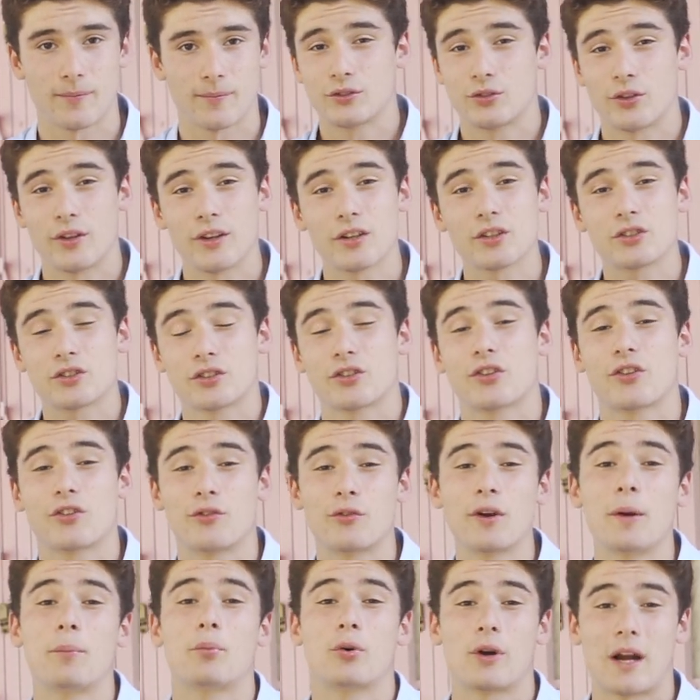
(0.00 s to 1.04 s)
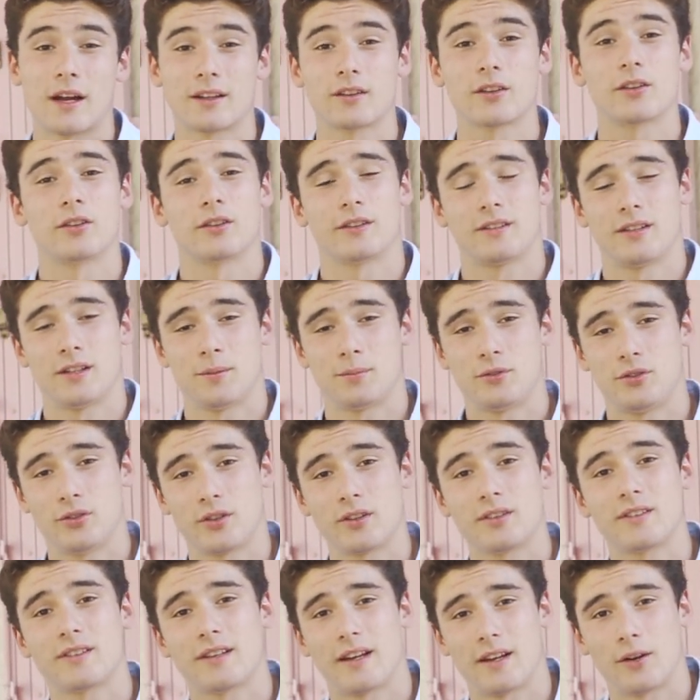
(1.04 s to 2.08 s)
So there are just three practical tips you
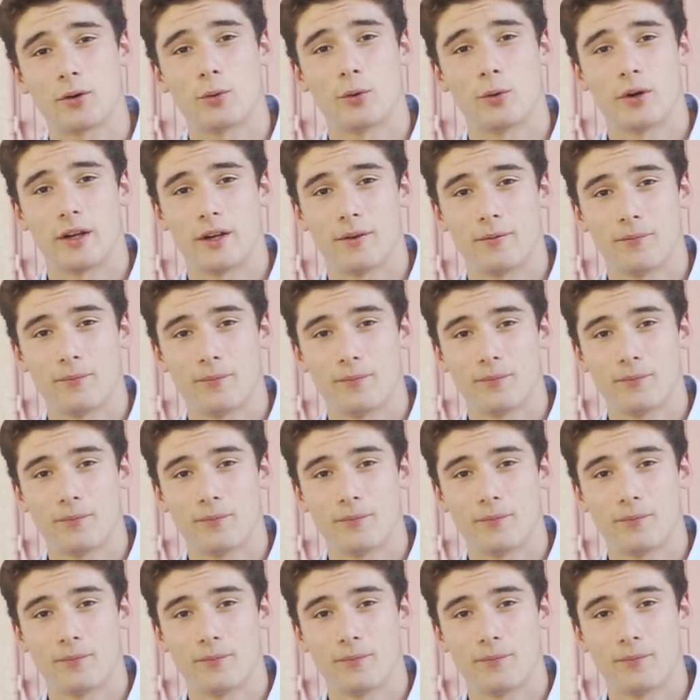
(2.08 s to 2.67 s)
can take away.